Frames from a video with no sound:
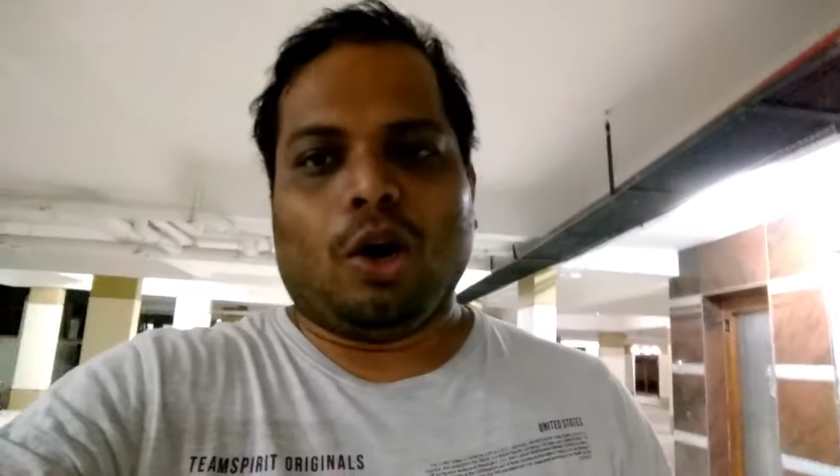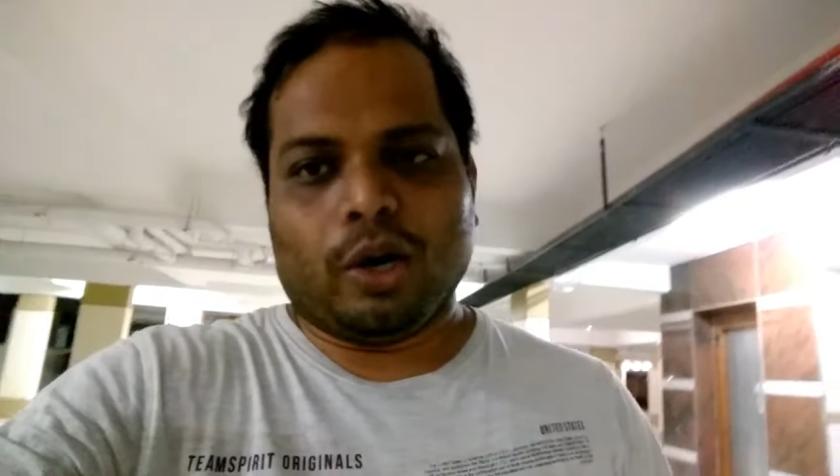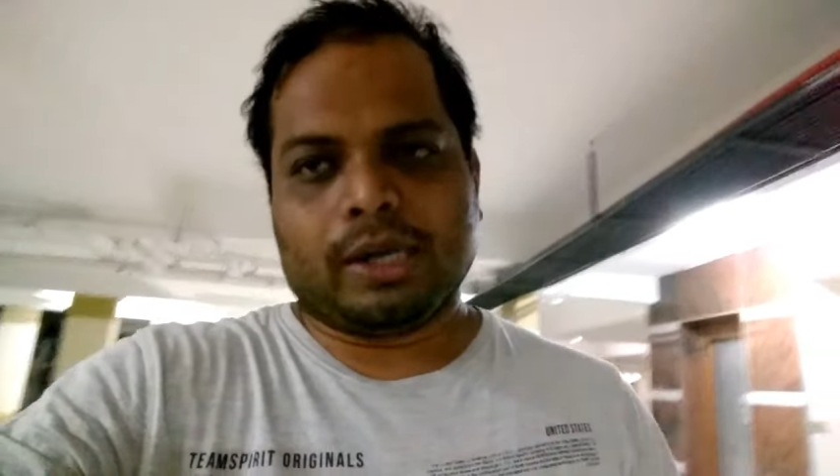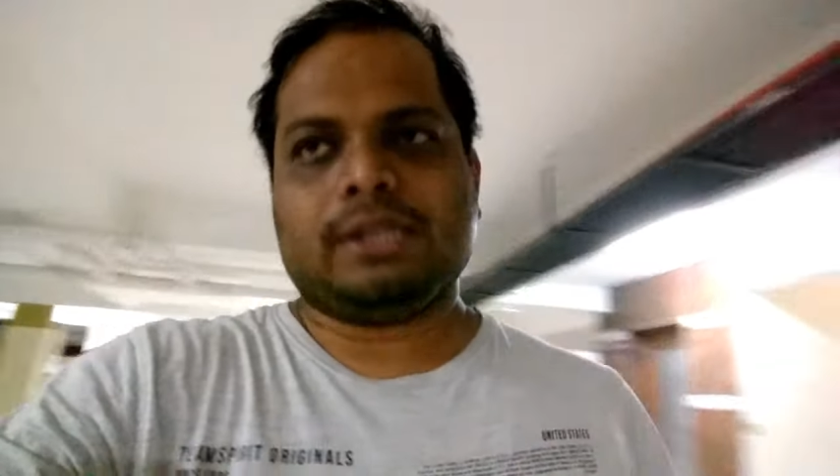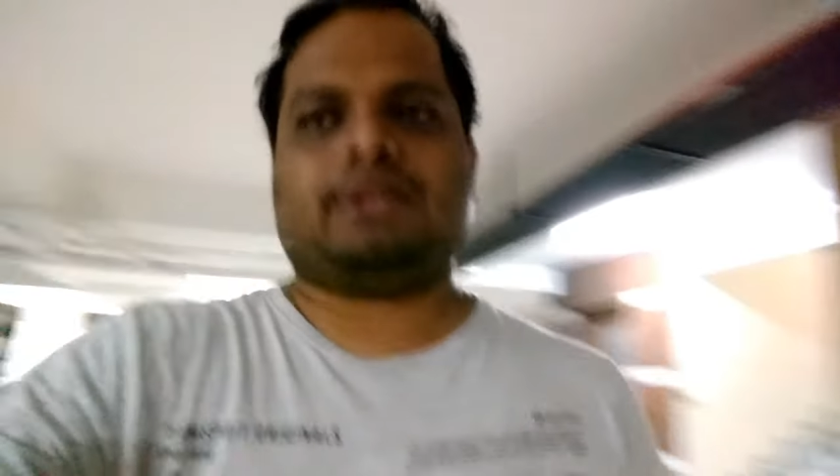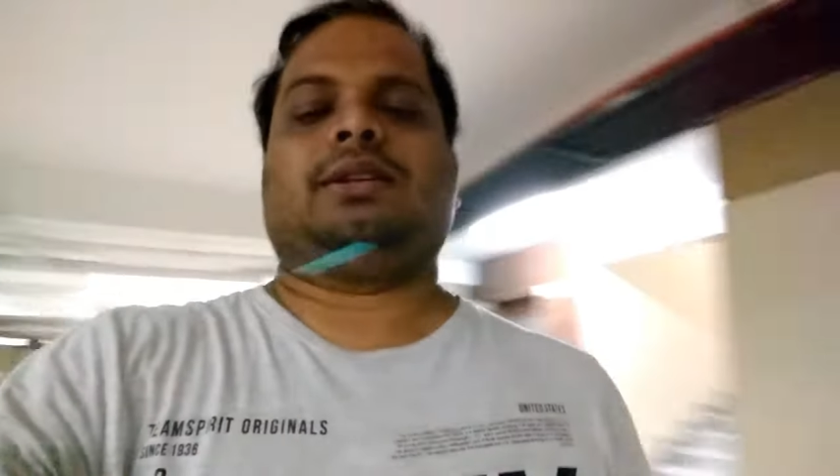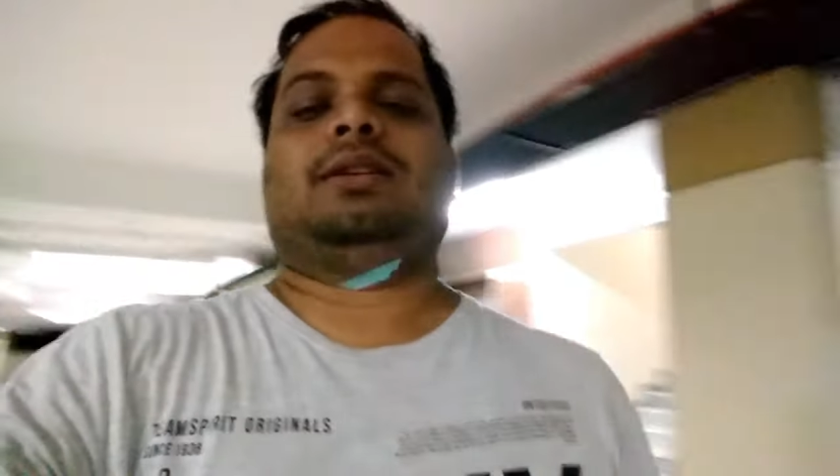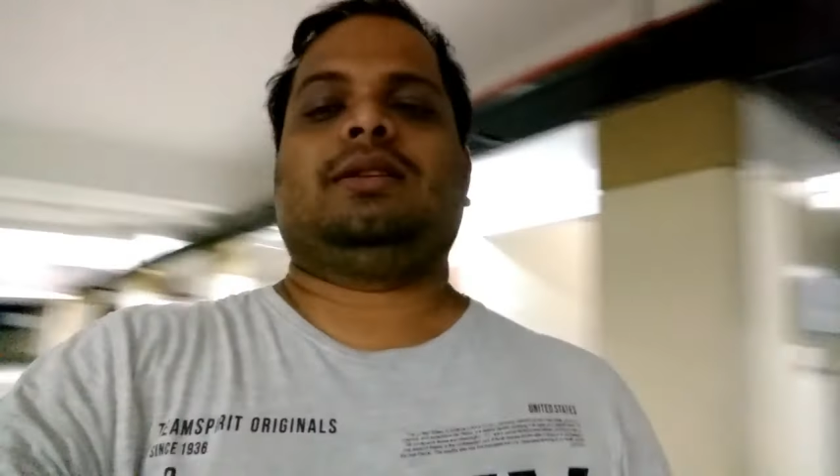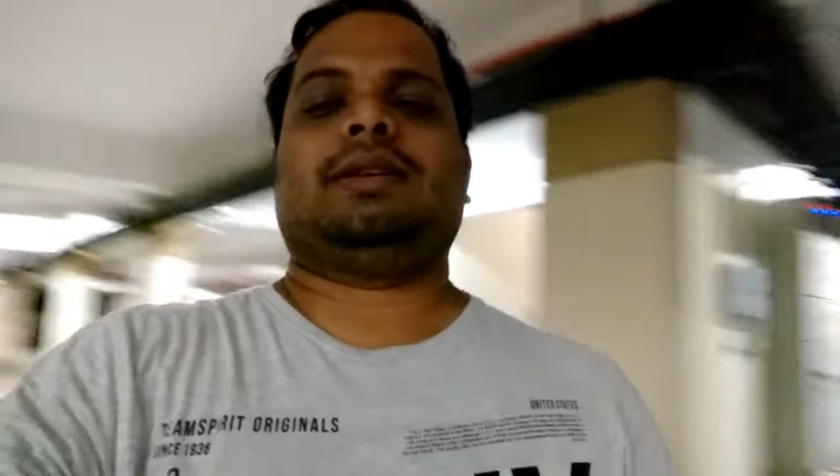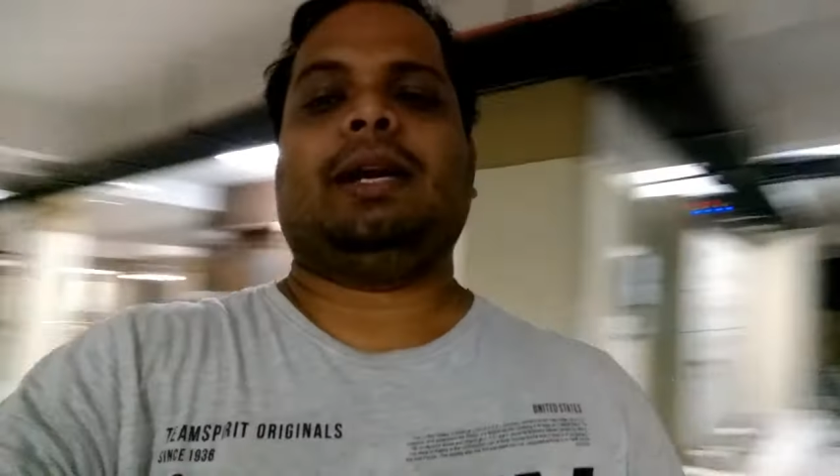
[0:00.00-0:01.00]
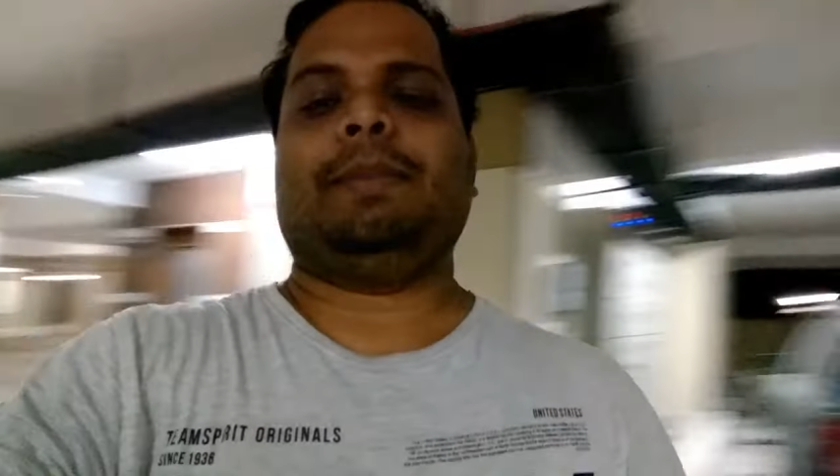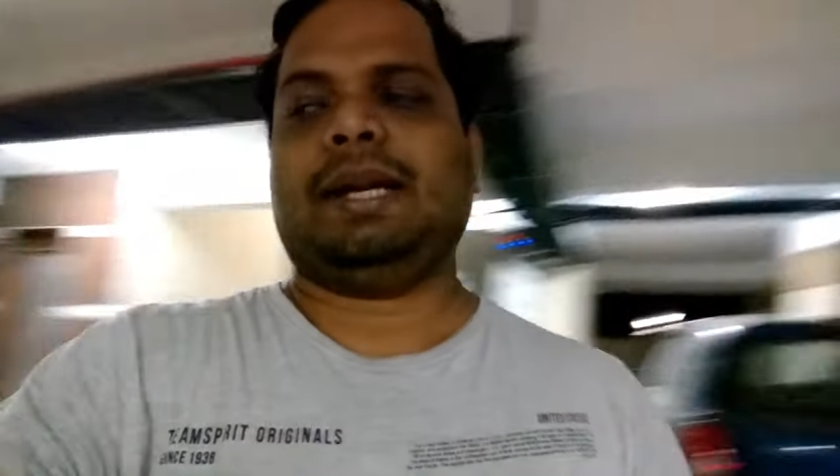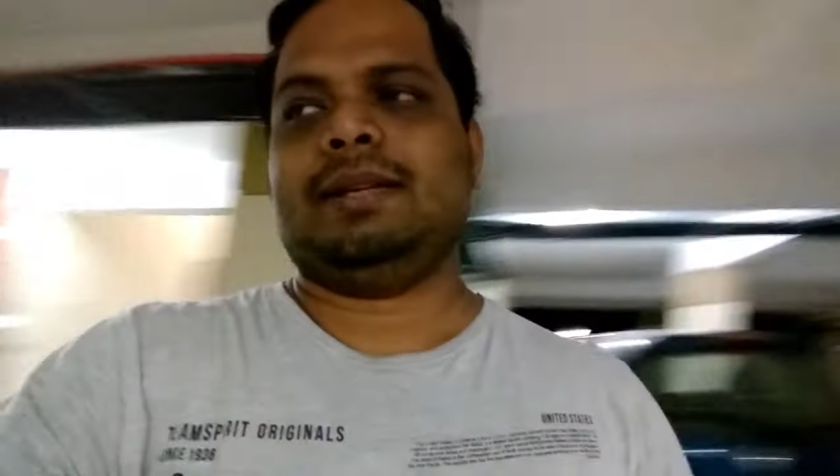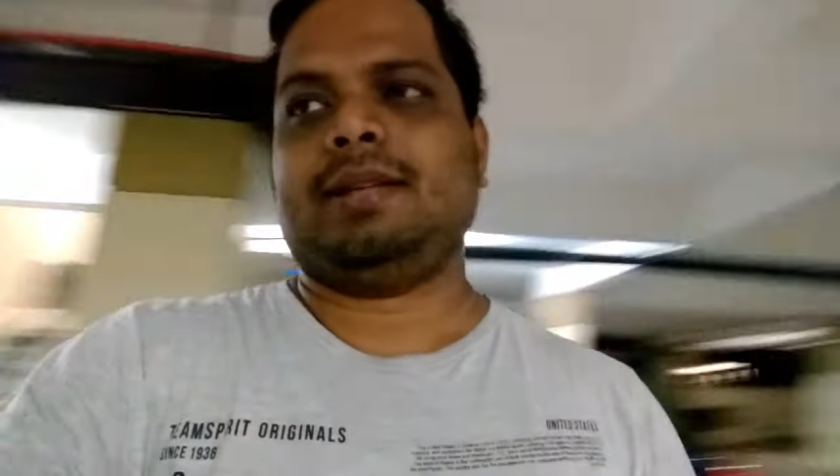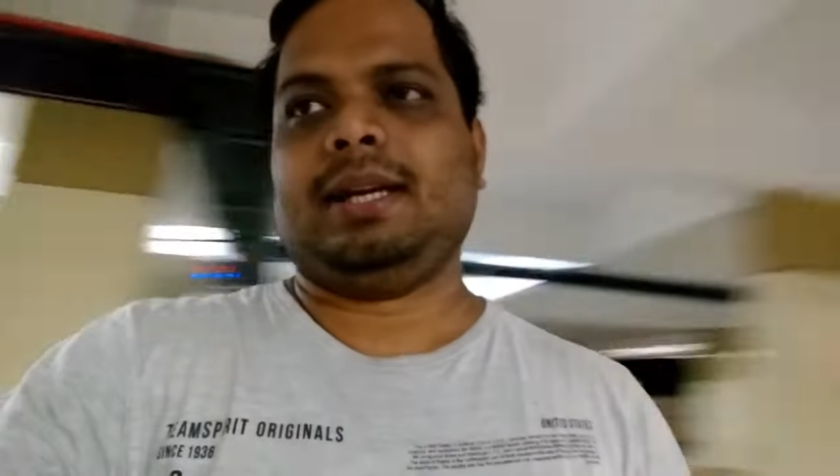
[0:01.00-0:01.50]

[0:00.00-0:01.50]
or else the second plan is